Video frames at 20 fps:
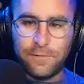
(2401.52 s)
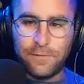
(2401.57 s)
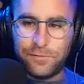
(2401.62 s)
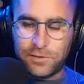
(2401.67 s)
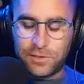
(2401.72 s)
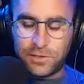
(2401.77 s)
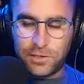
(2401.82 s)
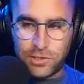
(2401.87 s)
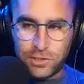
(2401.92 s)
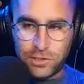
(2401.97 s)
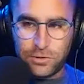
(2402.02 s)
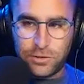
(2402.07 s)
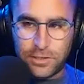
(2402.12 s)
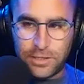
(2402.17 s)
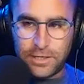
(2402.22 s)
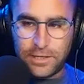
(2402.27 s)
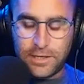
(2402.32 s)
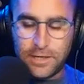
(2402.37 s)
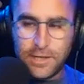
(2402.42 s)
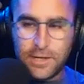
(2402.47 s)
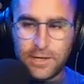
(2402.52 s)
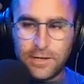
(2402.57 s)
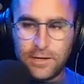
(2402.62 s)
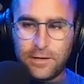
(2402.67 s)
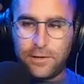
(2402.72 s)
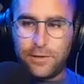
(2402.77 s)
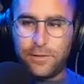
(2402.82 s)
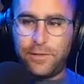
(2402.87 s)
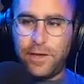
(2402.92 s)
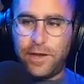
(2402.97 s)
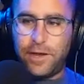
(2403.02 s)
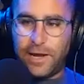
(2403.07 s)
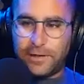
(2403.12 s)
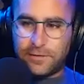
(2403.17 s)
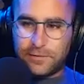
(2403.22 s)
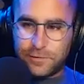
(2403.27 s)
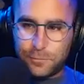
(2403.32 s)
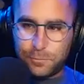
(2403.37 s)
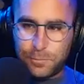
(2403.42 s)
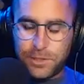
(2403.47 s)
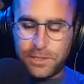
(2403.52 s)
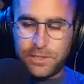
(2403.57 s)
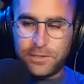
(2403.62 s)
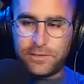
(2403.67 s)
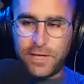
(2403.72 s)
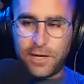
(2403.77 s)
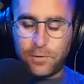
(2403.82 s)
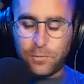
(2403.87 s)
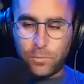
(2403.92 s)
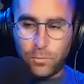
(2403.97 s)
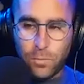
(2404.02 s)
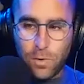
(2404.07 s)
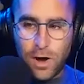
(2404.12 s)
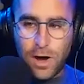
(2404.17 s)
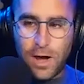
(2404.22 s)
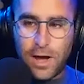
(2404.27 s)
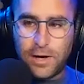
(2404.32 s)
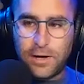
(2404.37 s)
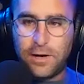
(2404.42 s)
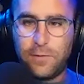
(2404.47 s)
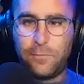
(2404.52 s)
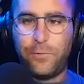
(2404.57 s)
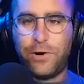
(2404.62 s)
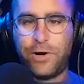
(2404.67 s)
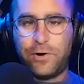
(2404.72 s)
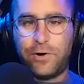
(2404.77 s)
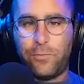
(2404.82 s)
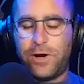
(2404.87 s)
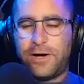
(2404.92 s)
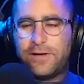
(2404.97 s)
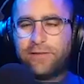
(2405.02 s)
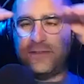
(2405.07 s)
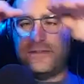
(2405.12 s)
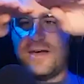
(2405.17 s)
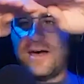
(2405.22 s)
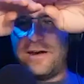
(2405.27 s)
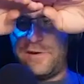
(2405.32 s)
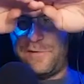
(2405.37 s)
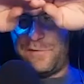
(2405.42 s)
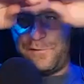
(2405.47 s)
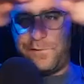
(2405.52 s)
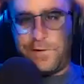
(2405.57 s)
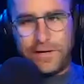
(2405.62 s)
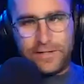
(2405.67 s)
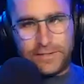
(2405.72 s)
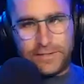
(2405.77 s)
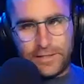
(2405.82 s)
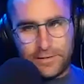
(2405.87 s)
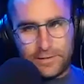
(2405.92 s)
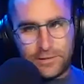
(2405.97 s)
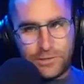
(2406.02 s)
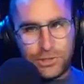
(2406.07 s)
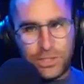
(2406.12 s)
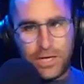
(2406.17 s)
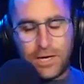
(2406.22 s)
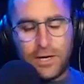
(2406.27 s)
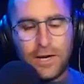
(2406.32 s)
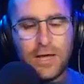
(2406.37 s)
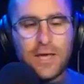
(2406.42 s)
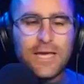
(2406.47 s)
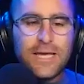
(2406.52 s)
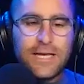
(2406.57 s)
of security they and speed they want, where, where it's not affecting the chain.